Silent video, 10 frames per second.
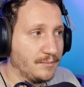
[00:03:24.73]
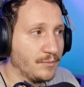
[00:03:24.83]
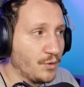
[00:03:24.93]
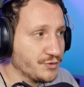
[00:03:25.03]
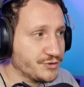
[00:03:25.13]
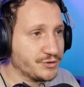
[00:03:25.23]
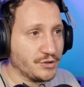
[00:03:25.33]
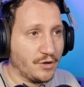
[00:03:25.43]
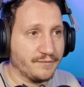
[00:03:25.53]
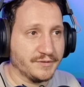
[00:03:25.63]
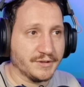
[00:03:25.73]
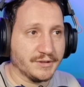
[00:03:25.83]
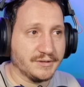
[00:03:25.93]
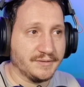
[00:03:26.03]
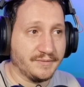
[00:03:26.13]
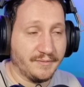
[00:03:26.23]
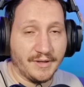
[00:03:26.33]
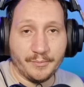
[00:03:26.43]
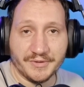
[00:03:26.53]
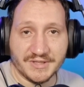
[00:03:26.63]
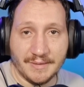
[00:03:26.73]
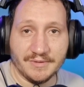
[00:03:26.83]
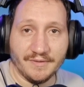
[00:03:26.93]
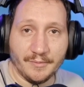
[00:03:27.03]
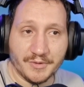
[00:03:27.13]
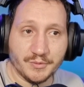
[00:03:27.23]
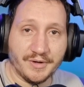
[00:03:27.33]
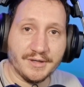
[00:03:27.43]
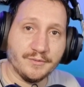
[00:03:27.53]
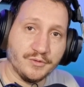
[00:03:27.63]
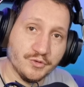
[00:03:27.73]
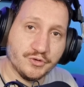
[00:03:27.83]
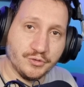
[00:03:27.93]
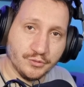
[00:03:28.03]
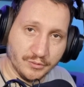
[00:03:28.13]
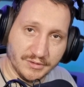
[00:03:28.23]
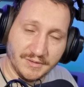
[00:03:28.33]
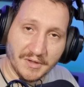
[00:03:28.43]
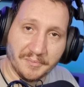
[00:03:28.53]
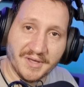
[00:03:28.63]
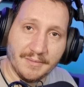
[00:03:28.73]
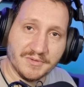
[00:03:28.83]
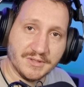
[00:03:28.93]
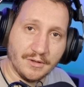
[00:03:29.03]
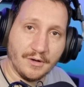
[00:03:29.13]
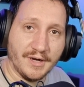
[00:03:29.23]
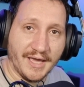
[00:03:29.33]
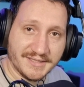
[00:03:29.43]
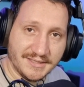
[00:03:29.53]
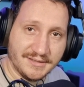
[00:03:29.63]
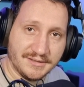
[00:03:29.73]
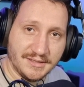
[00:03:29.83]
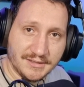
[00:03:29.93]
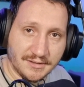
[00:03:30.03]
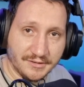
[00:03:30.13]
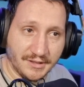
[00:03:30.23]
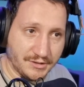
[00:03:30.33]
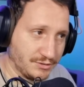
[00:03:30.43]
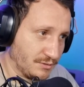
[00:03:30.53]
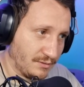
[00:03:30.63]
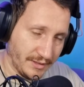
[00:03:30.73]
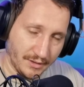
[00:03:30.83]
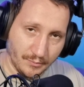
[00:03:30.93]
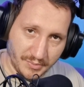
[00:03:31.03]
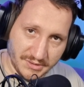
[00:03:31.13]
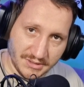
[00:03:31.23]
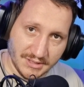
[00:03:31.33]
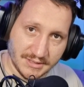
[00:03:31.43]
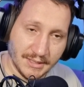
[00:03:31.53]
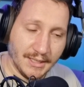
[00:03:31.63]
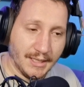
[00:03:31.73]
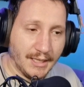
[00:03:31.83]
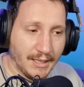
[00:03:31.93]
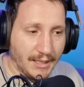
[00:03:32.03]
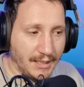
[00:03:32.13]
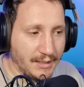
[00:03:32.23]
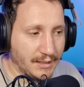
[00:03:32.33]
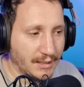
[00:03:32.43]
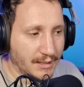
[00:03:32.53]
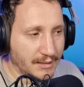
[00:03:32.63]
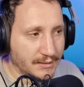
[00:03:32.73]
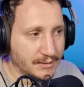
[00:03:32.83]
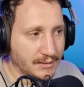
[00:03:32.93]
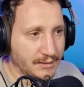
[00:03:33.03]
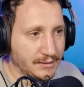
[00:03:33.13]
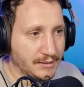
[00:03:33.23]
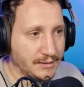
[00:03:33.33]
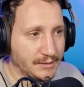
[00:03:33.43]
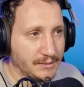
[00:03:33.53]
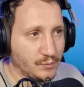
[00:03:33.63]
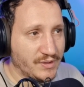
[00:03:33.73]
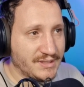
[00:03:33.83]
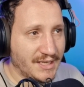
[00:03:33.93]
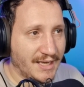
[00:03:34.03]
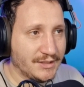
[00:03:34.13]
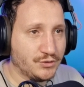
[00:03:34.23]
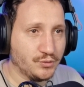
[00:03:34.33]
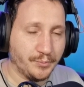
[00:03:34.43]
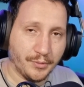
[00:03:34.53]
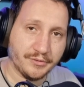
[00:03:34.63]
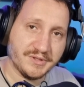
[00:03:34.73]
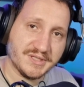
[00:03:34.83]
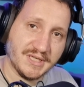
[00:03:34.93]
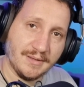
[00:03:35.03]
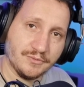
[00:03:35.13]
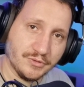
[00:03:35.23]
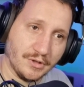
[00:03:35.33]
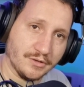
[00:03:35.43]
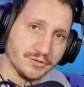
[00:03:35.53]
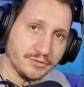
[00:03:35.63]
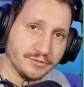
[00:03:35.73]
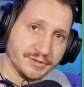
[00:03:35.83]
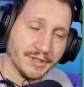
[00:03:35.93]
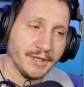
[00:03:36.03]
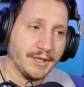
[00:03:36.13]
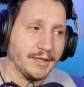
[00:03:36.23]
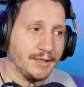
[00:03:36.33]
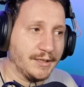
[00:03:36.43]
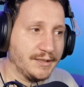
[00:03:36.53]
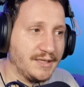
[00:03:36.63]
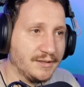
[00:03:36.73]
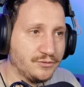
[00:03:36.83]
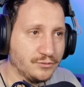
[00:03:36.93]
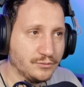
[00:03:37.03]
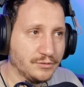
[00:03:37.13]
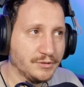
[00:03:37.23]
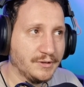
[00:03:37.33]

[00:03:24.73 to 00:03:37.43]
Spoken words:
most of the game developers were used to develop games on x86 architecture, like on PCs, and when they had to port this game to consoles, they had to